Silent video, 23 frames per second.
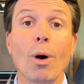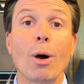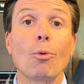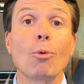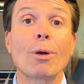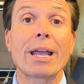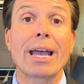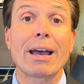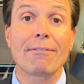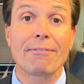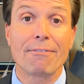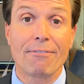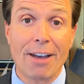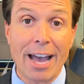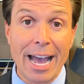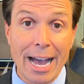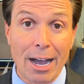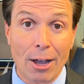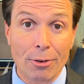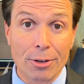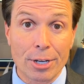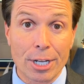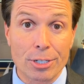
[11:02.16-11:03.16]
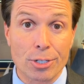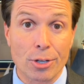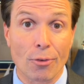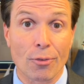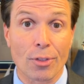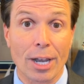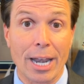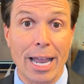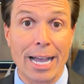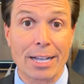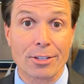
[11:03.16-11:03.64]
we have found is over
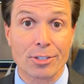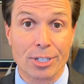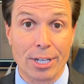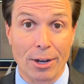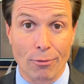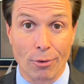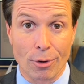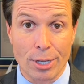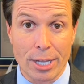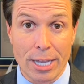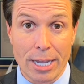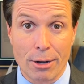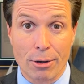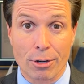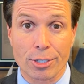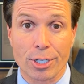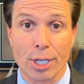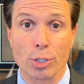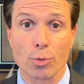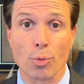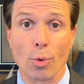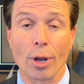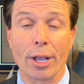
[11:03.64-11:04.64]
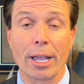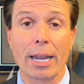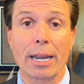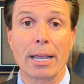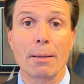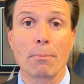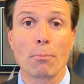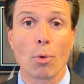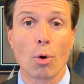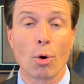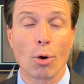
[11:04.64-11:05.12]
the last several years, as we're
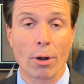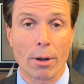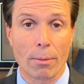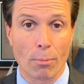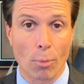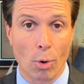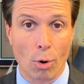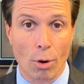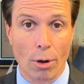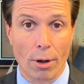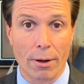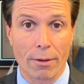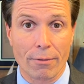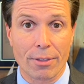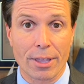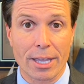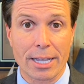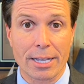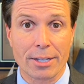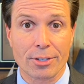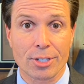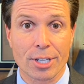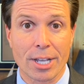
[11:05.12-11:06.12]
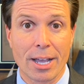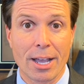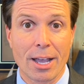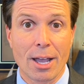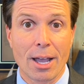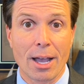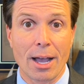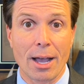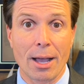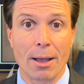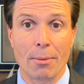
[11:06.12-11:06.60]
getting more and more of these,
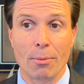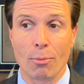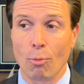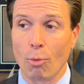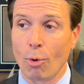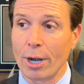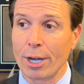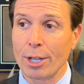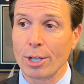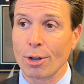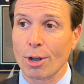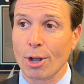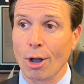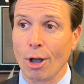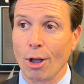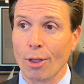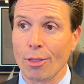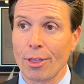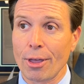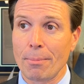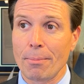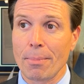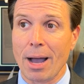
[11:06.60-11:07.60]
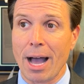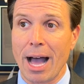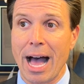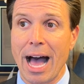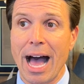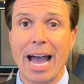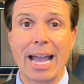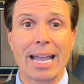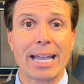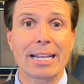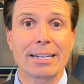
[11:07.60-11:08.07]
what do you call them,
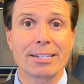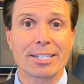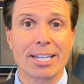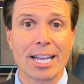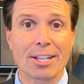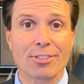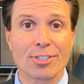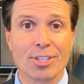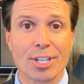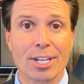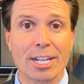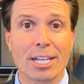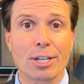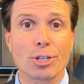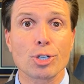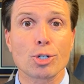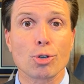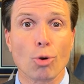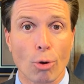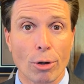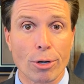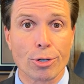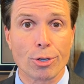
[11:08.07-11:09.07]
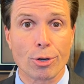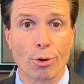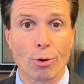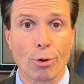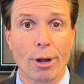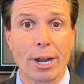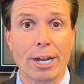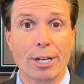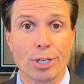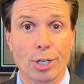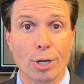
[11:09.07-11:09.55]
high intensity, short
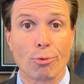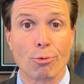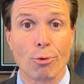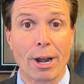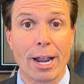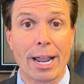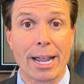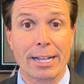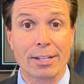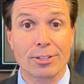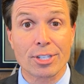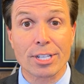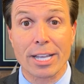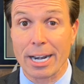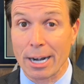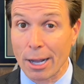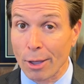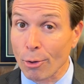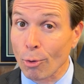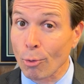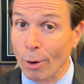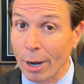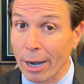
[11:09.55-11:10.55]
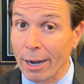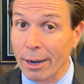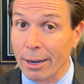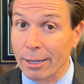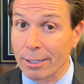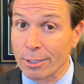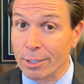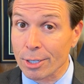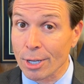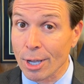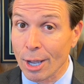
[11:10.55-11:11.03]
duration rains, in other
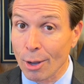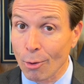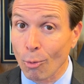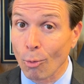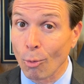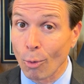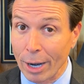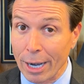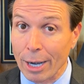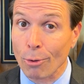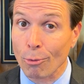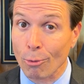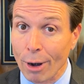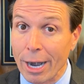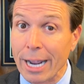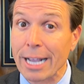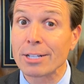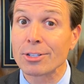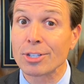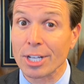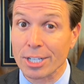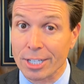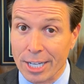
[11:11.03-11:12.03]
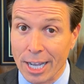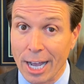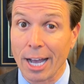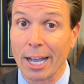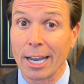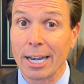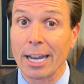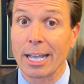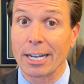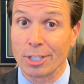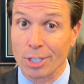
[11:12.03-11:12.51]
words, when it rains a
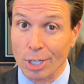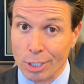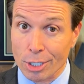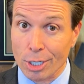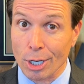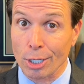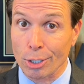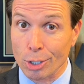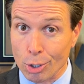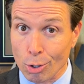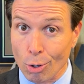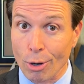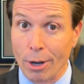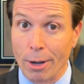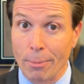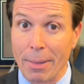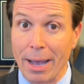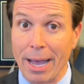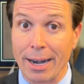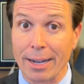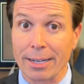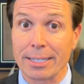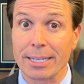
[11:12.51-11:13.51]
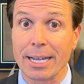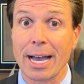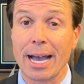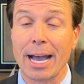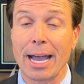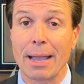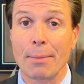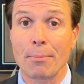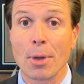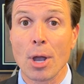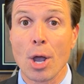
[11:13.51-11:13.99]
ton in just a short amount of
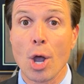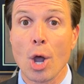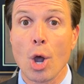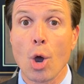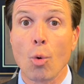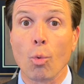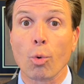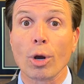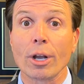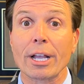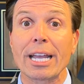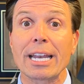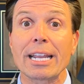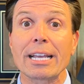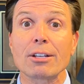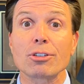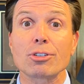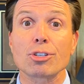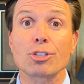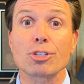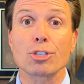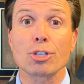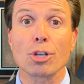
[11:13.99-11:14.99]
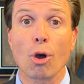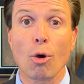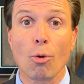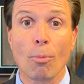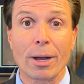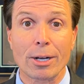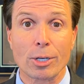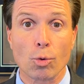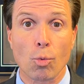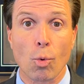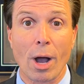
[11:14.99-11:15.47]
time, we're getting so
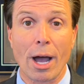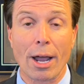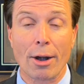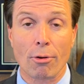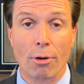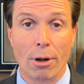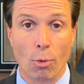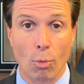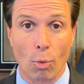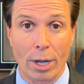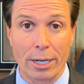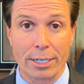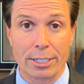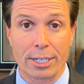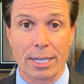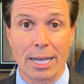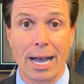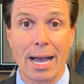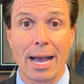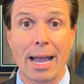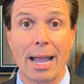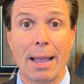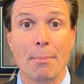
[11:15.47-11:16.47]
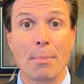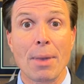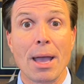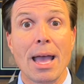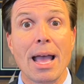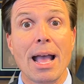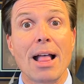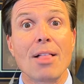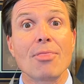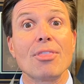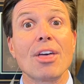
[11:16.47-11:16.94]
much water at one time
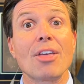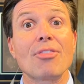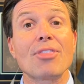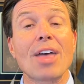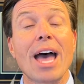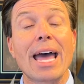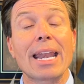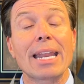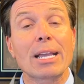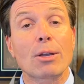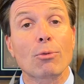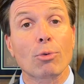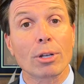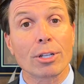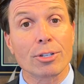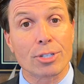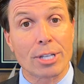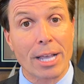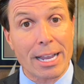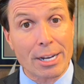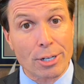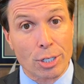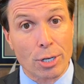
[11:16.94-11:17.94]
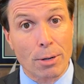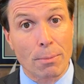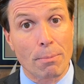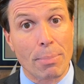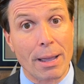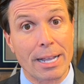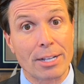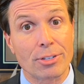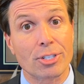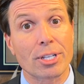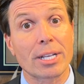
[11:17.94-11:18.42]
that equalization
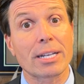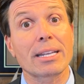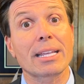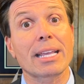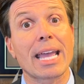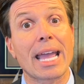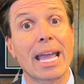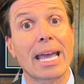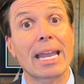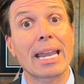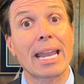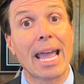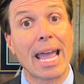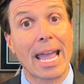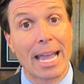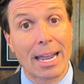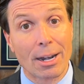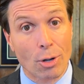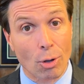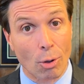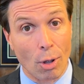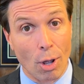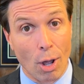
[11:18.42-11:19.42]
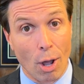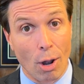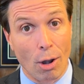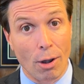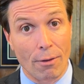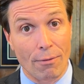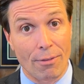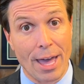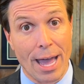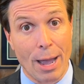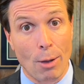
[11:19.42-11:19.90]
basin can't handle
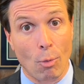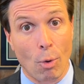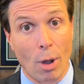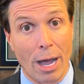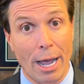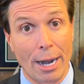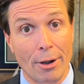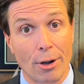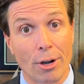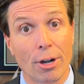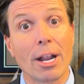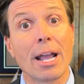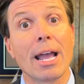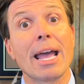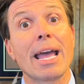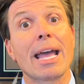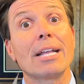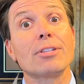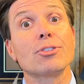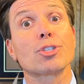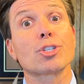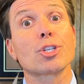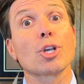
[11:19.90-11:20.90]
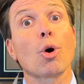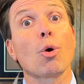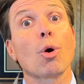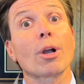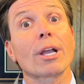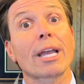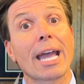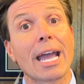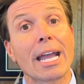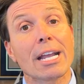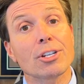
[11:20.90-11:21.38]
all of that water, and so
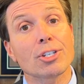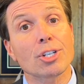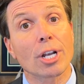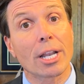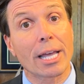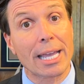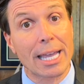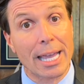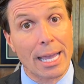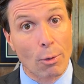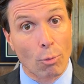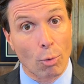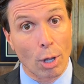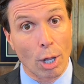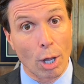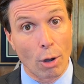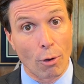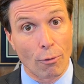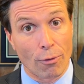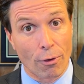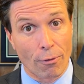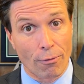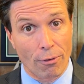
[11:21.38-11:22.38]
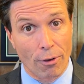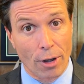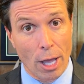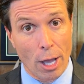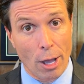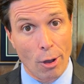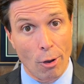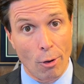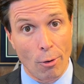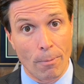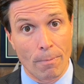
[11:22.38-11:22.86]
occasionally it will
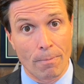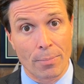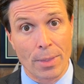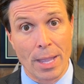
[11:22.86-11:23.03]
overflow.